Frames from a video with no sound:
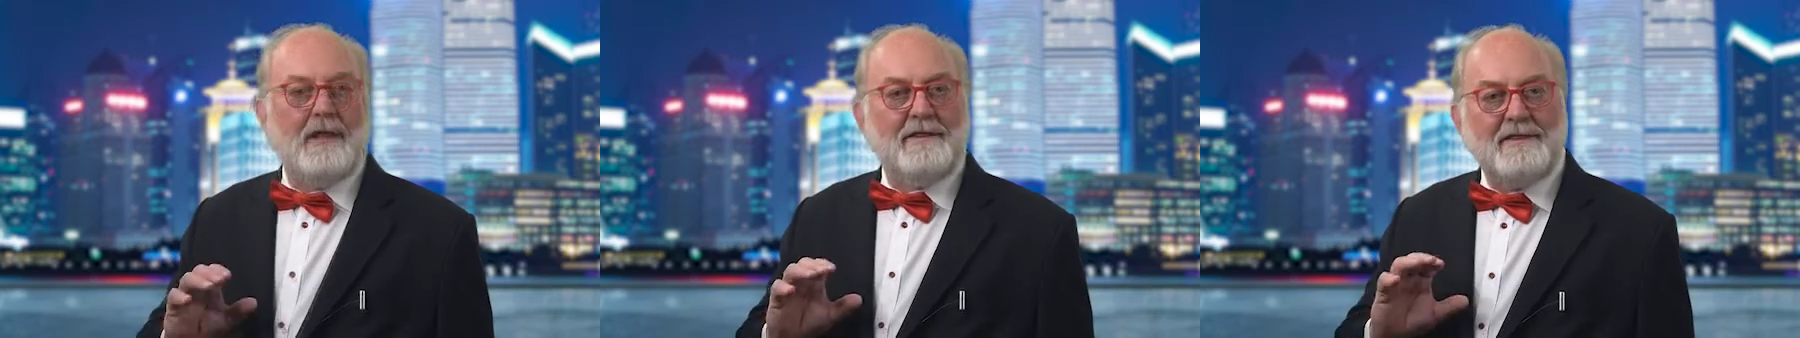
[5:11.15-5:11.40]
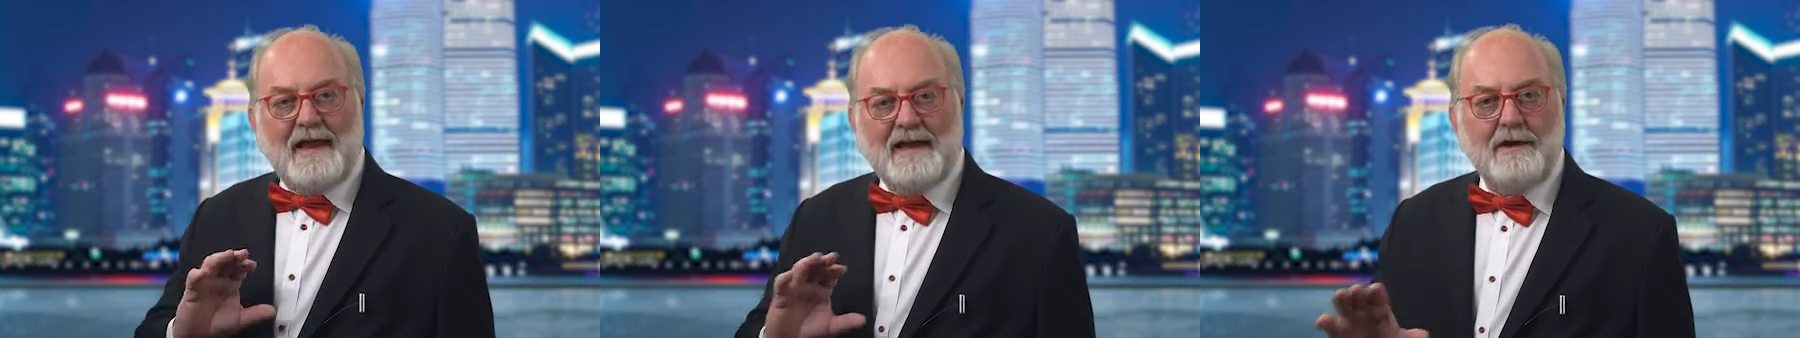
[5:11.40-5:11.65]

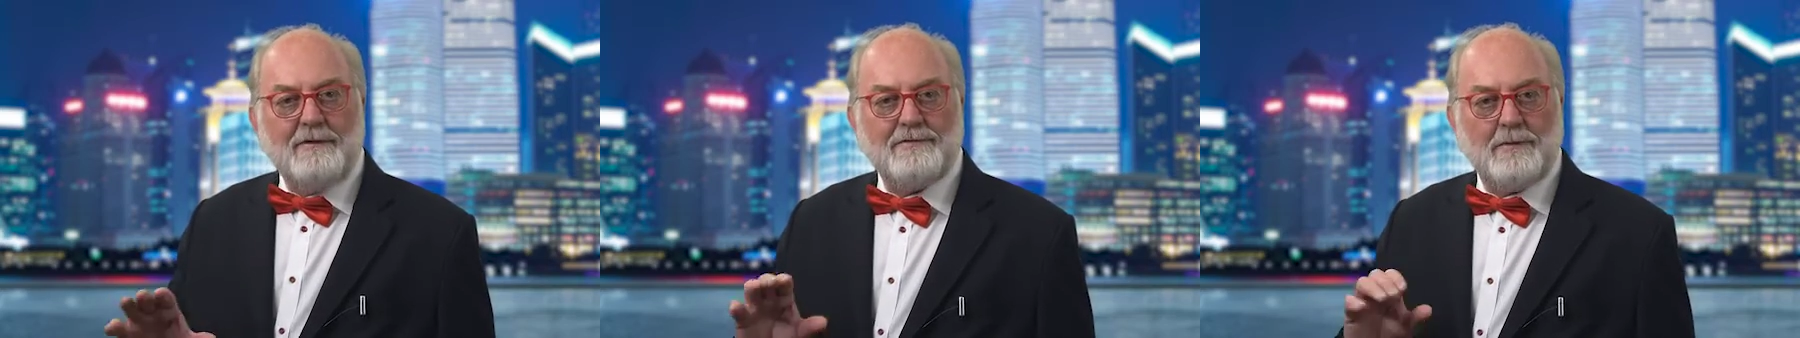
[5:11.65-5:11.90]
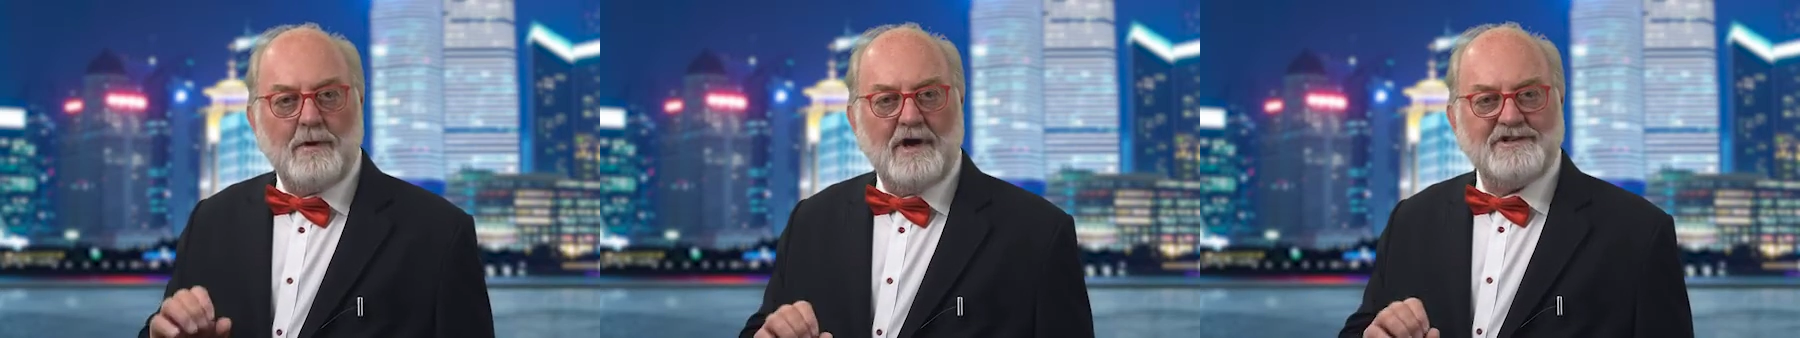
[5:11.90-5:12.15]
Thank you
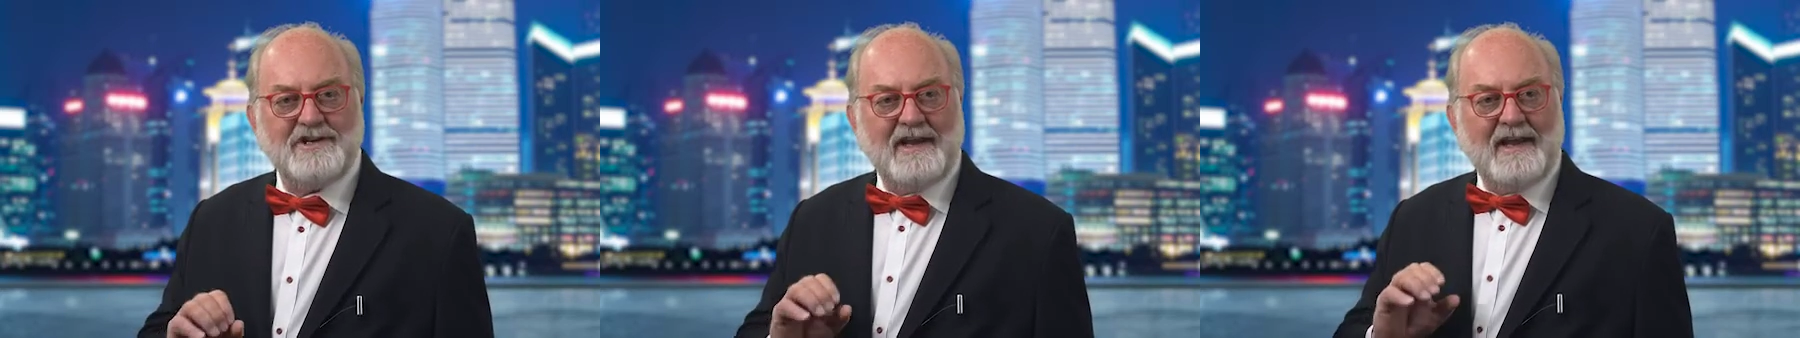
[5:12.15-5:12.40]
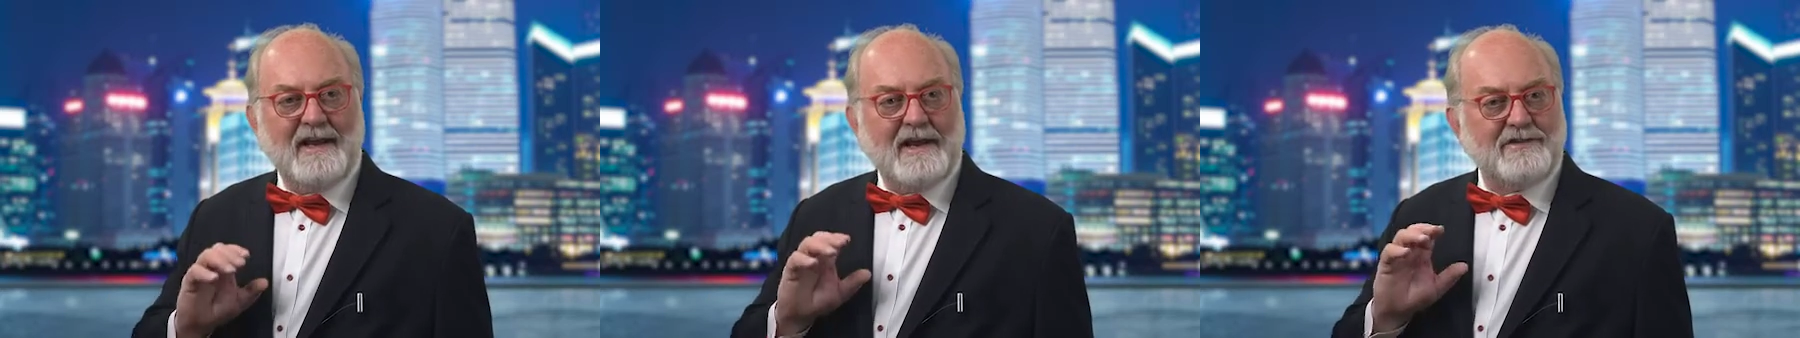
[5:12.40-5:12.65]
for
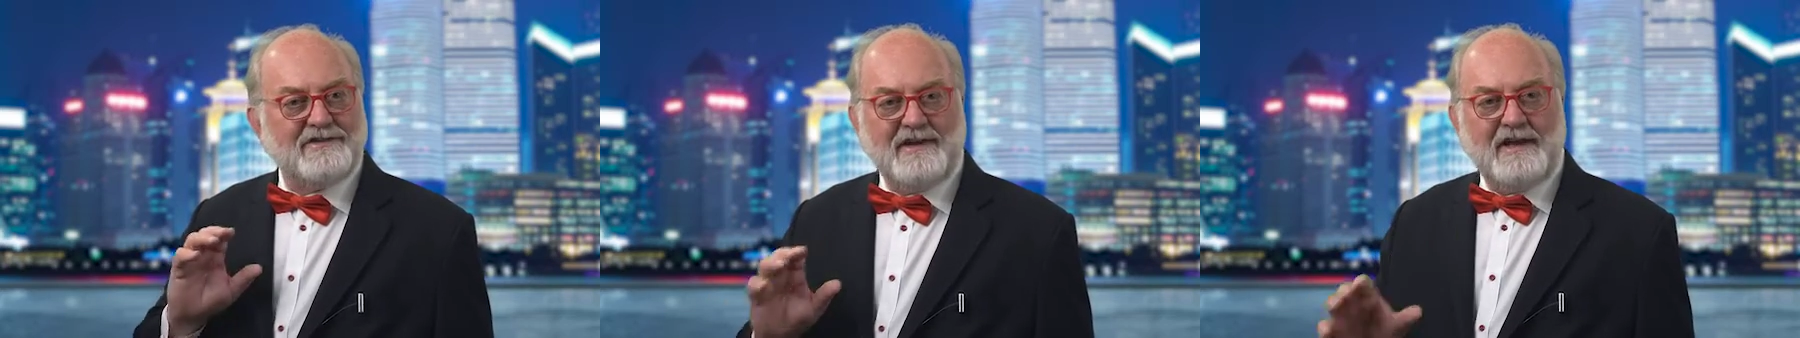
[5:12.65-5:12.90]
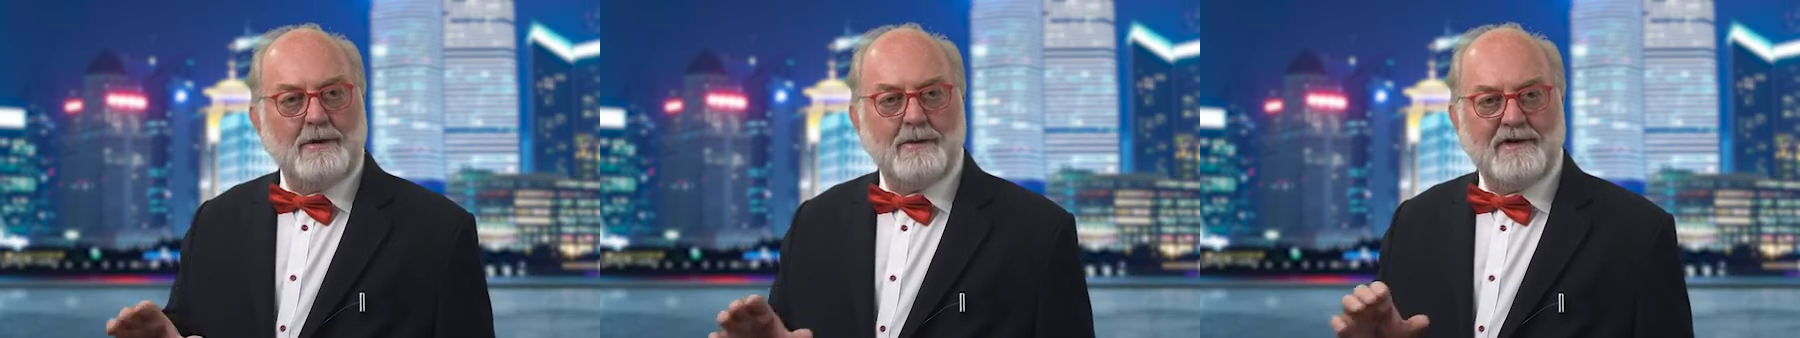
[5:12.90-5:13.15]
watching, and I'll see
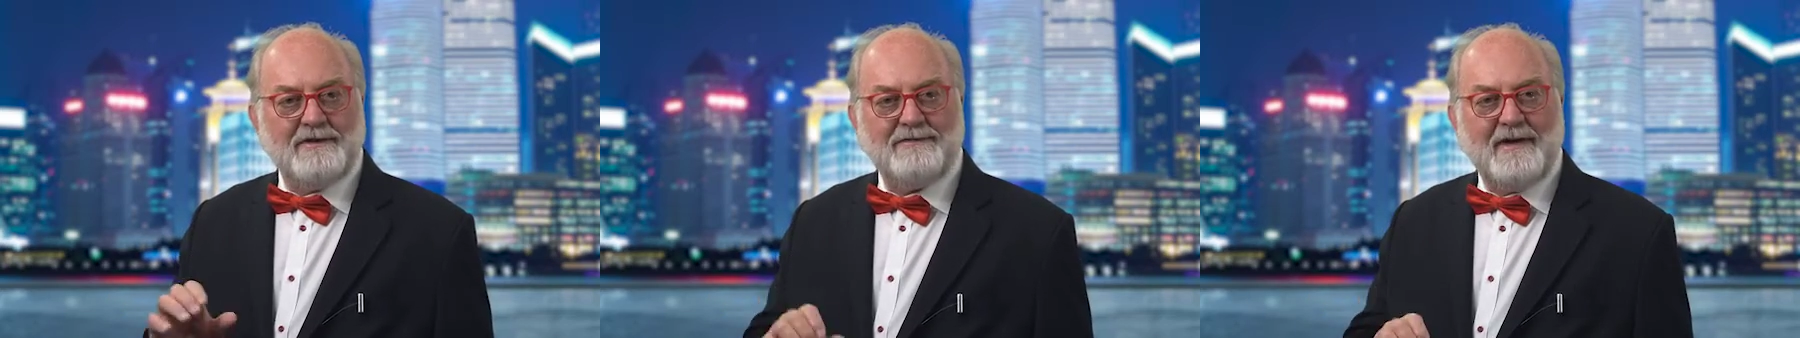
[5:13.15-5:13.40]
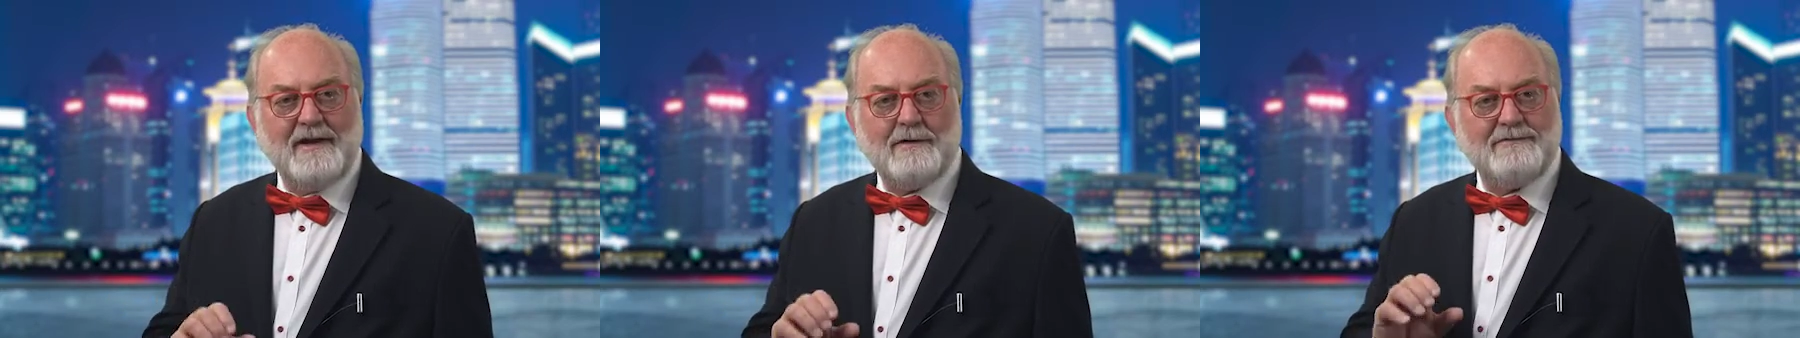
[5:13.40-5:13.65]
you in the
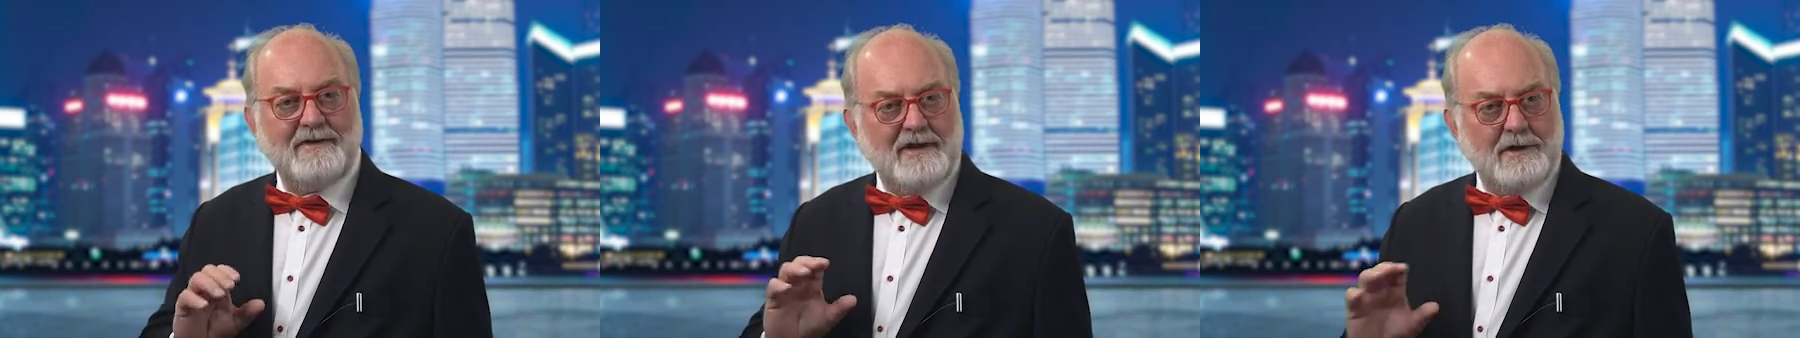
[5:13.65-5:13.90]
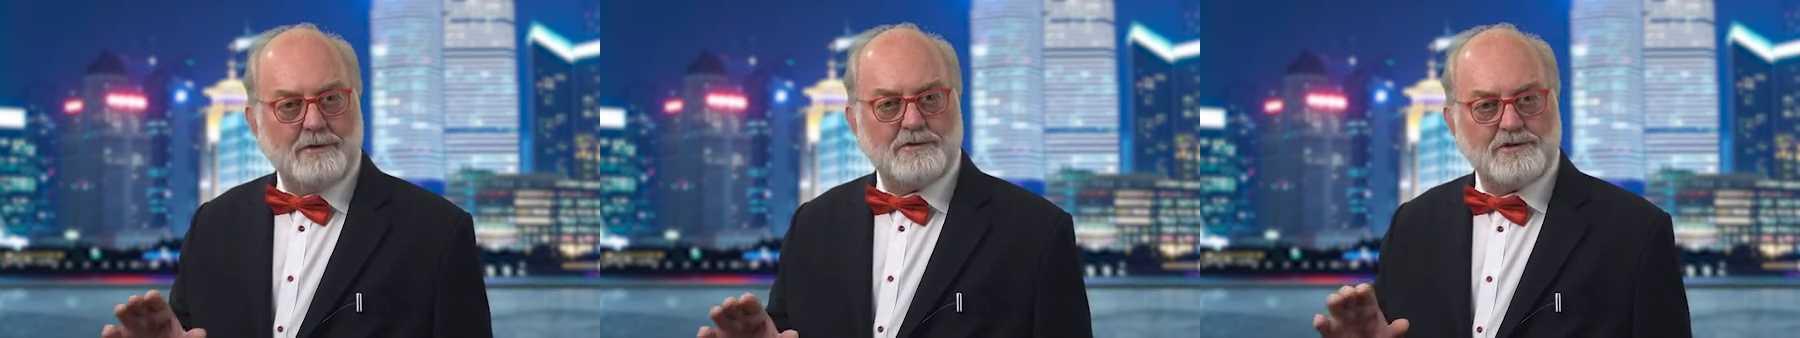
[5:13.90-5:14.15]
final
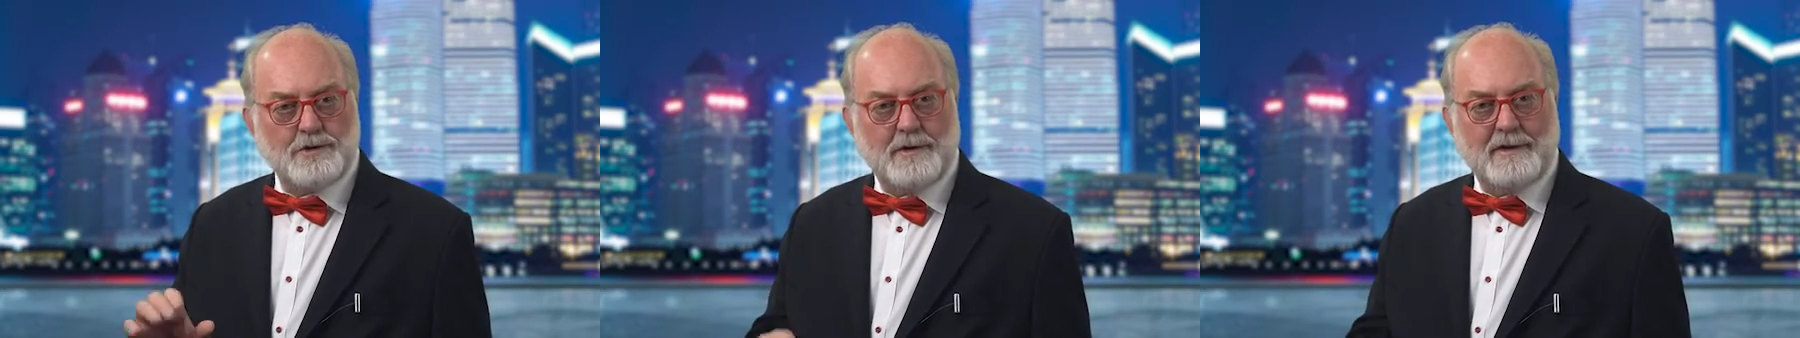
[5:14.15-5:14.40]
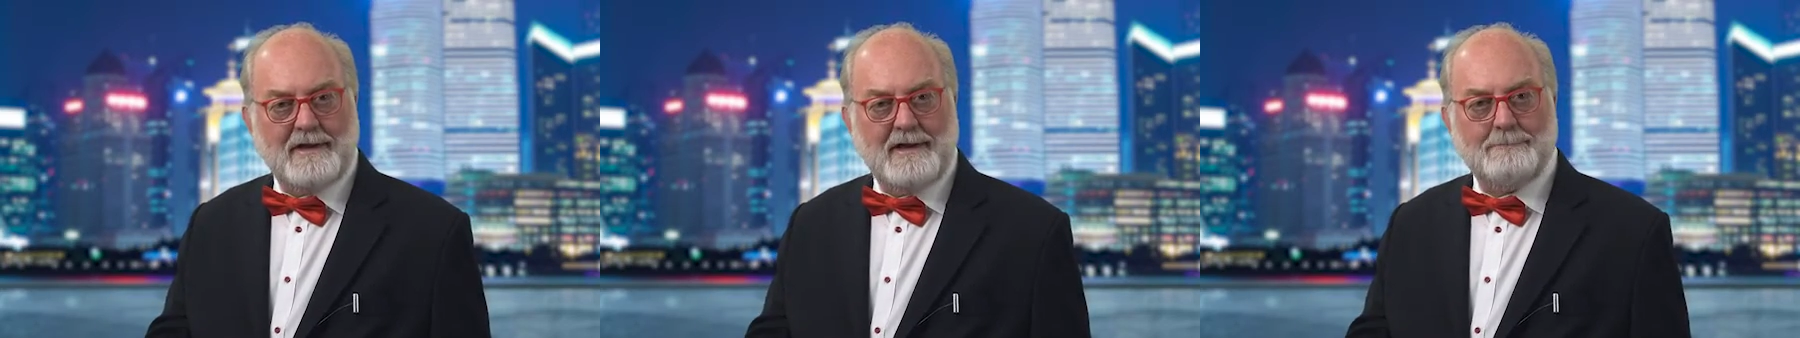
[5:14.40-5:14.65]
video
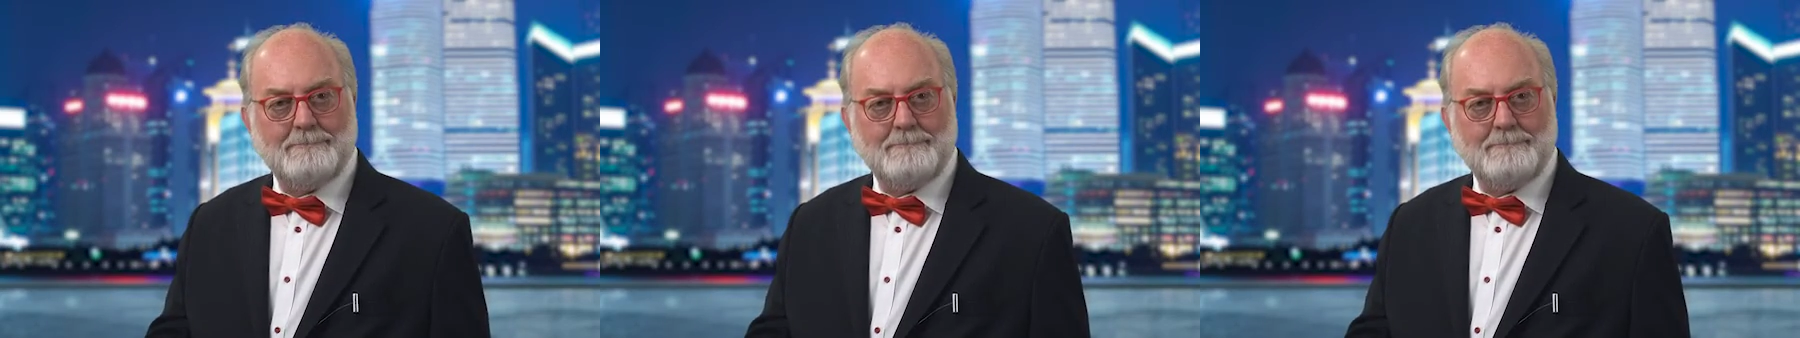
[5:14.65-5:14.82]
shortly.